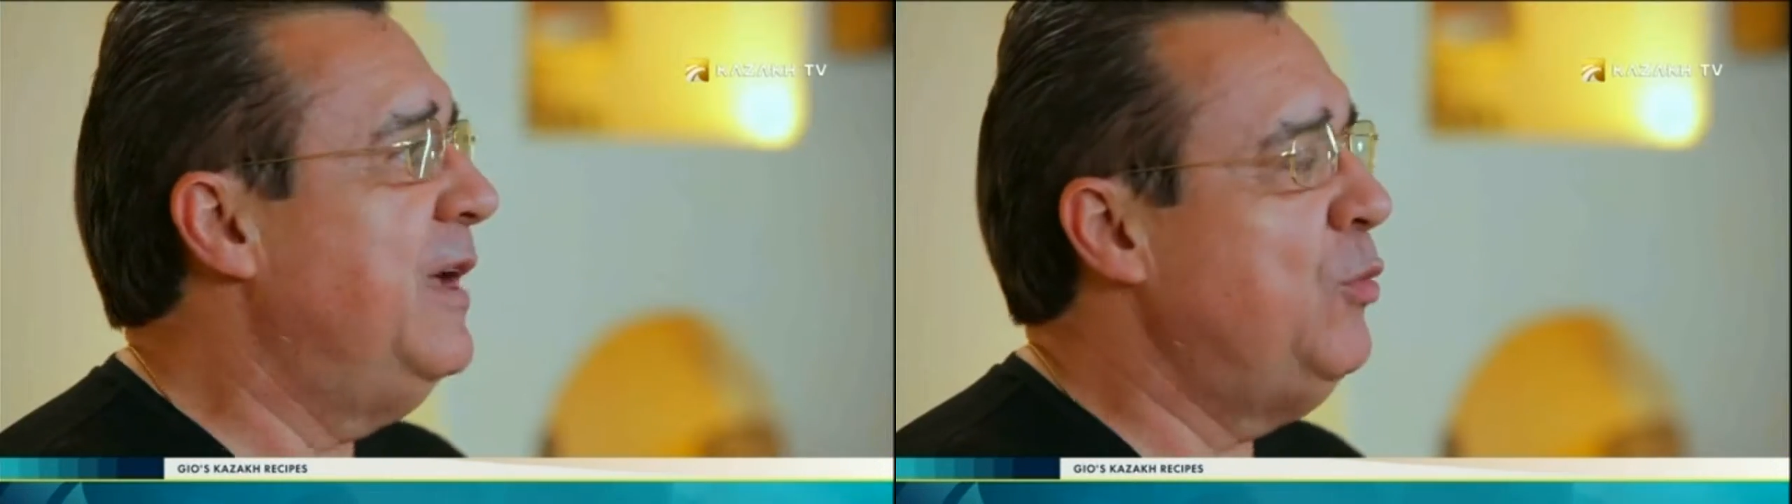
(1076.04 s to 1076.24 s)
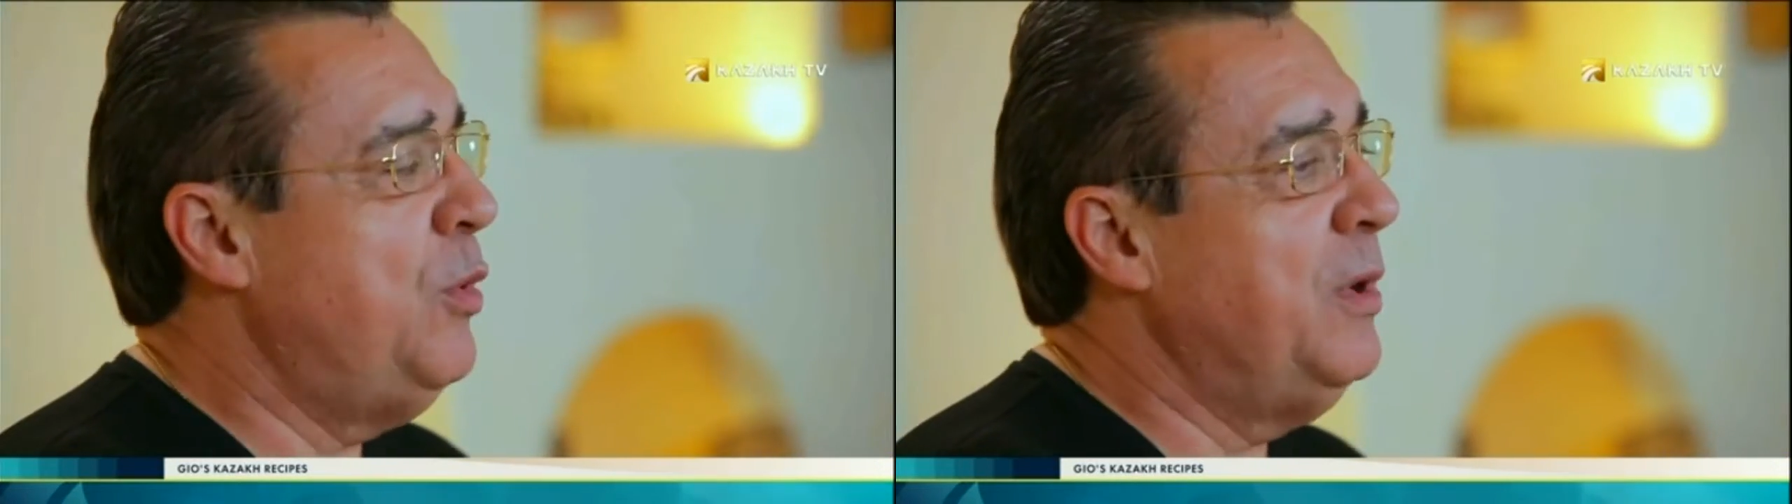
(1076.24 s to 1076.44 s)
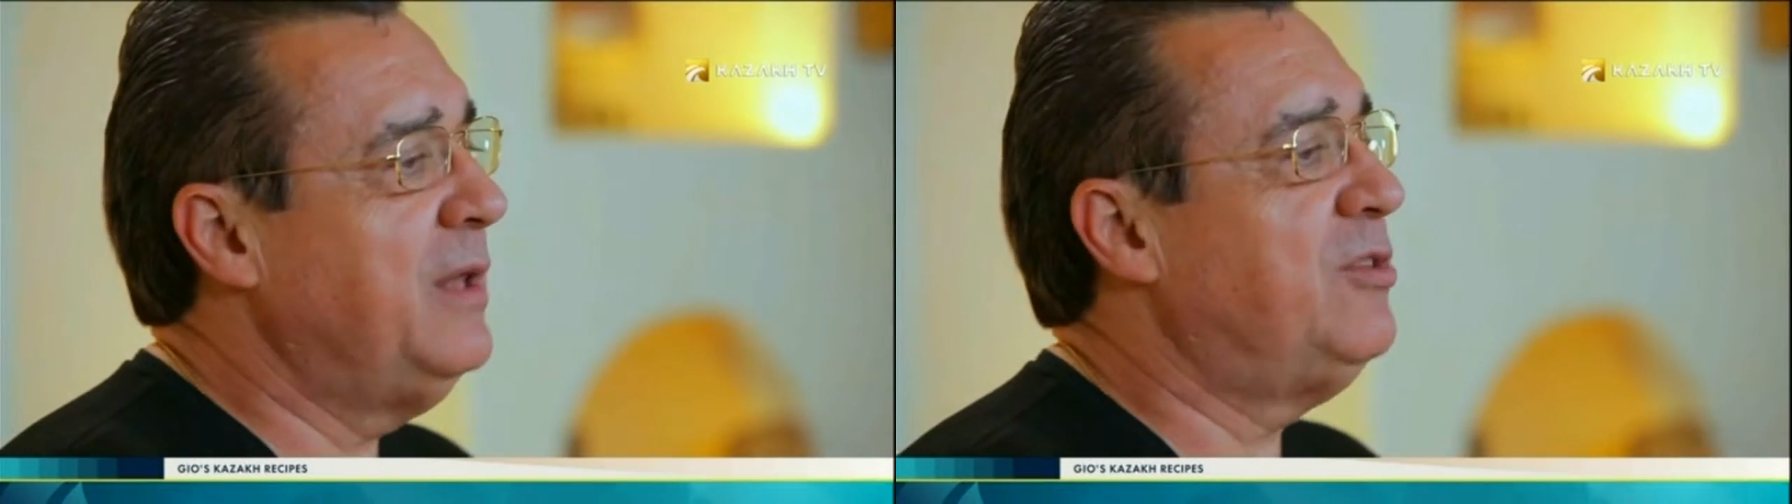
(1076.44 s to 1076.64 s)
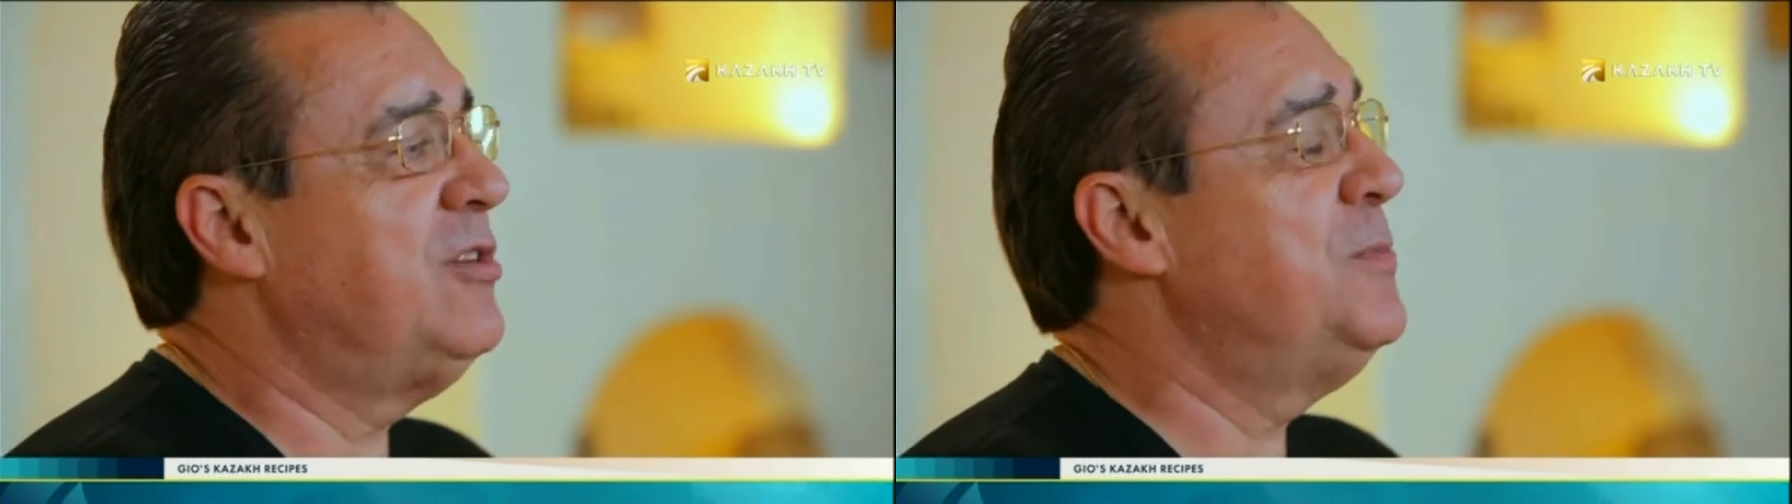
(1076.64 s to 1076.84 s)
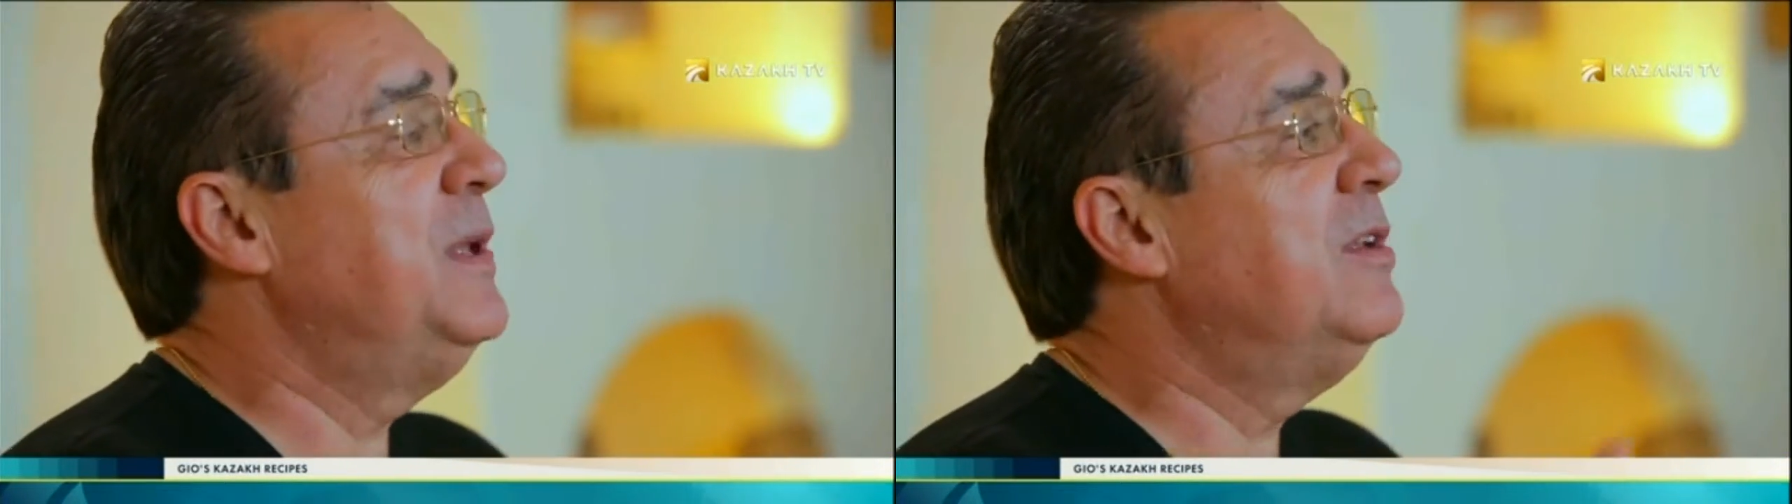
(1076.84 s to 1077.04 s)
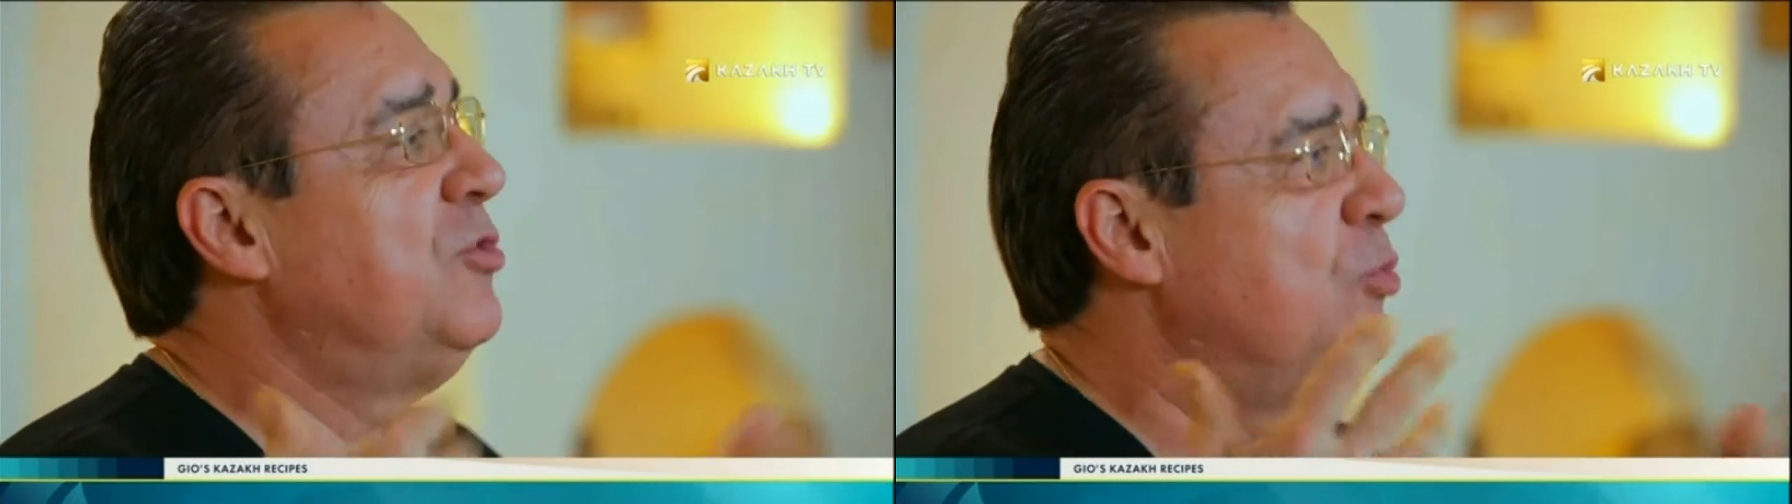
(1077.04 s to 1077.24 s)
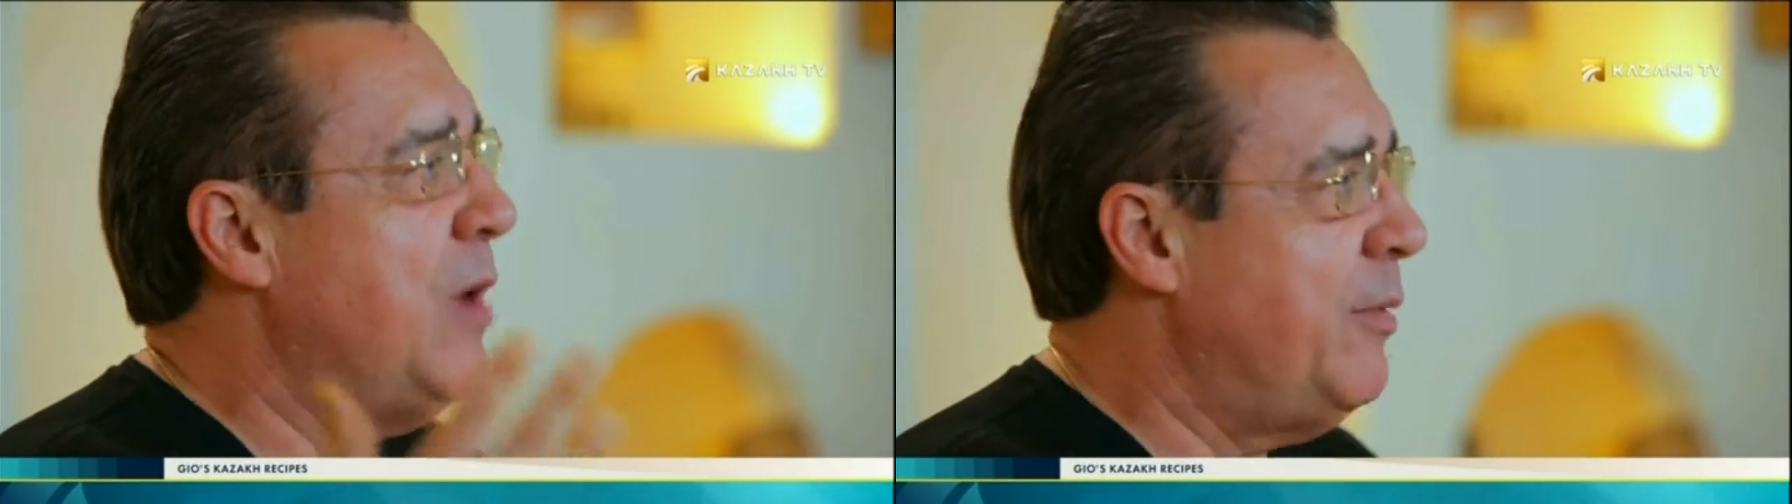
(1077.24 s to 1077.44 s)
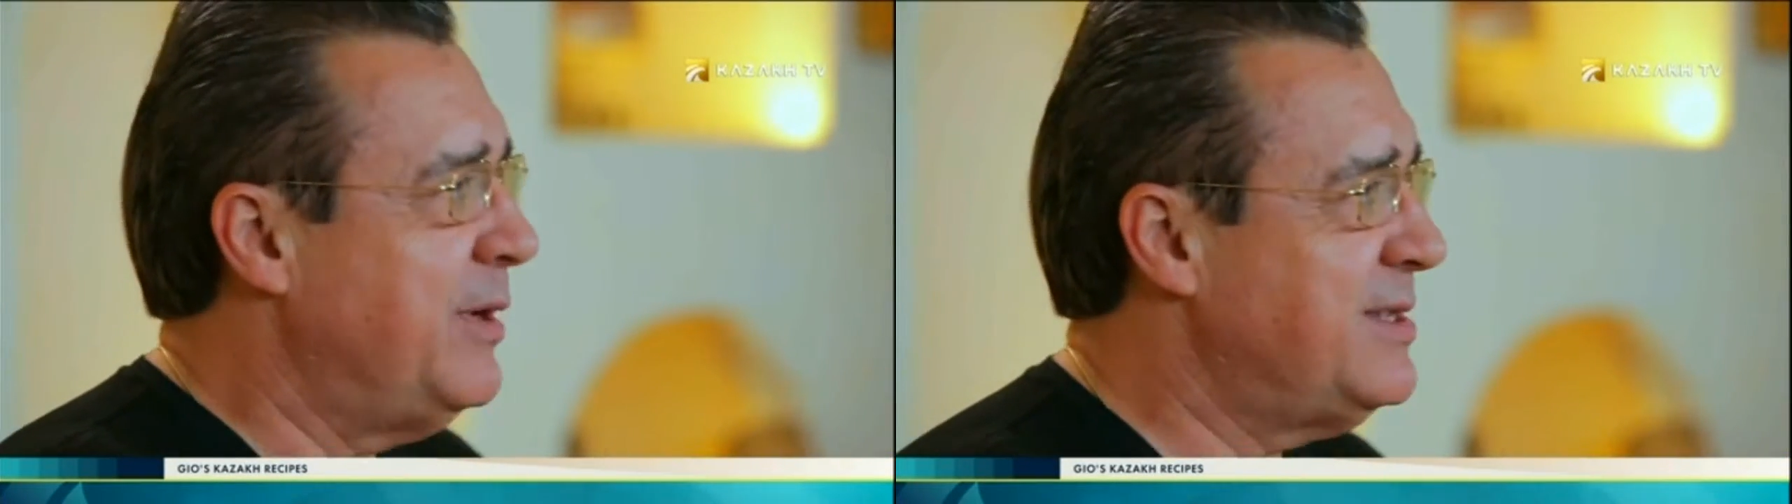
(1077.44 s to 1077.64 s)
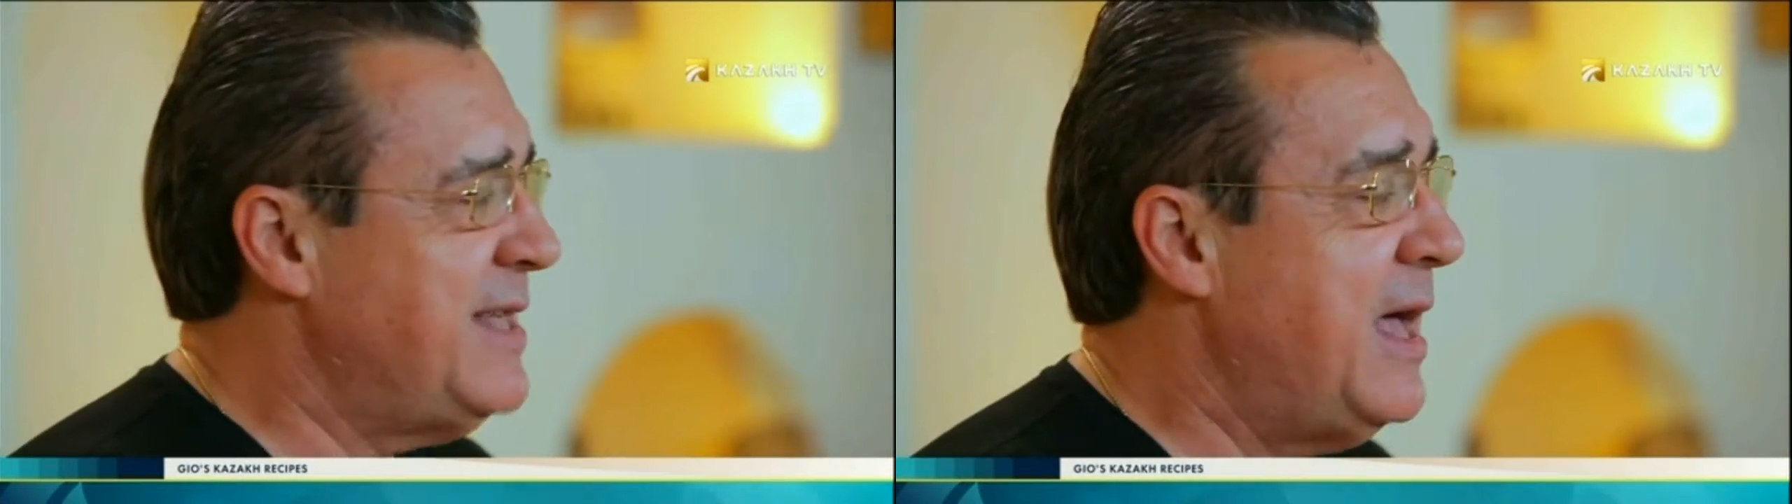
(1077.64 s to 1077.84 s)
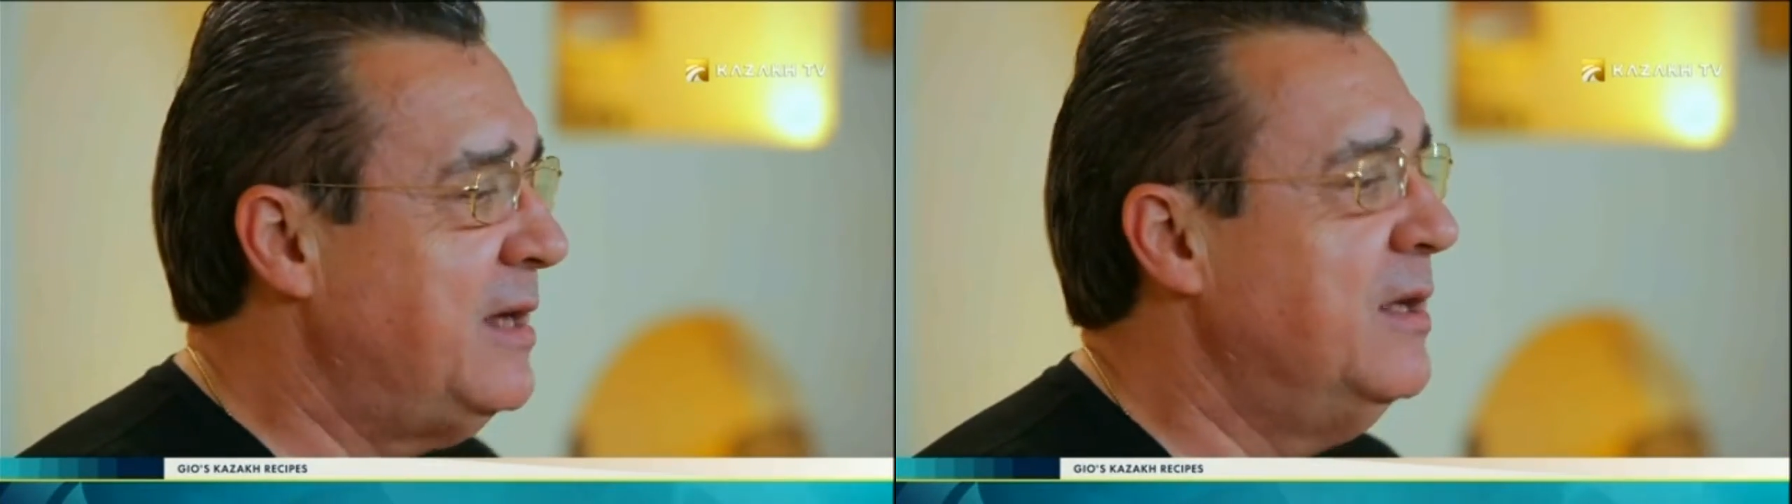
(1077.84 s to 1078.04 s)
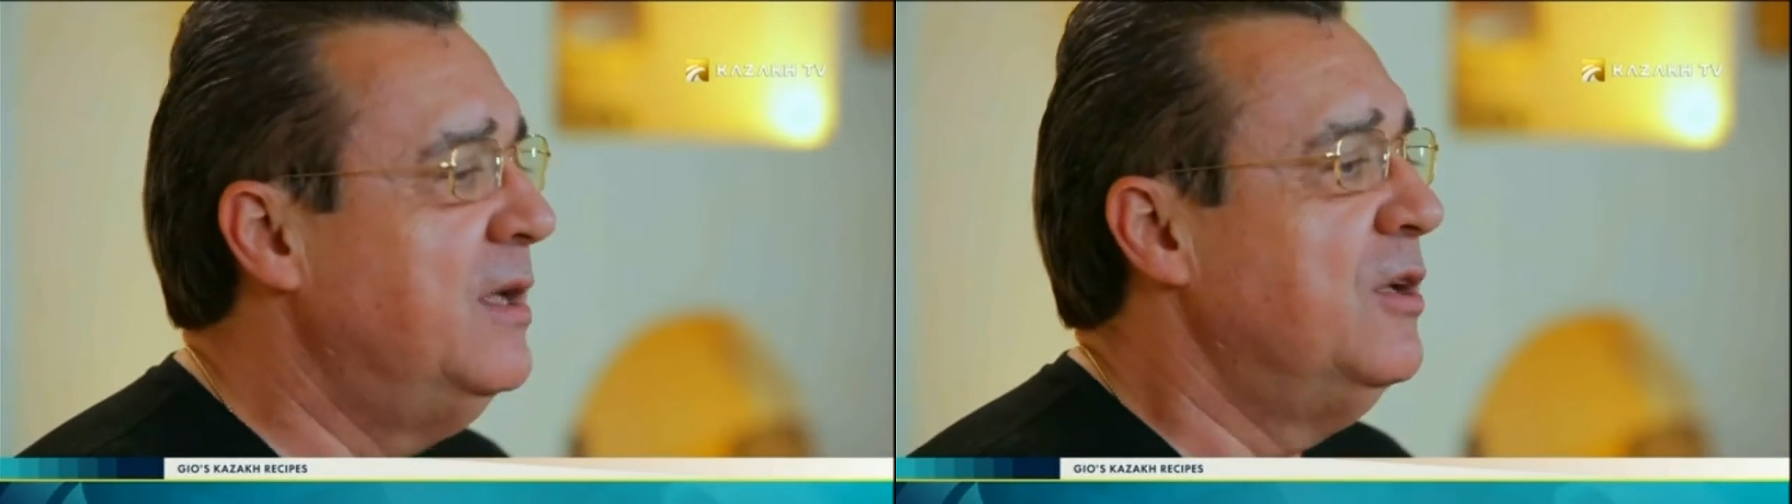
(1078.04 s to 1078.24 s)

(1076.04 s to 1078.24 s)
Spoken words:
and we will transmit it to our son,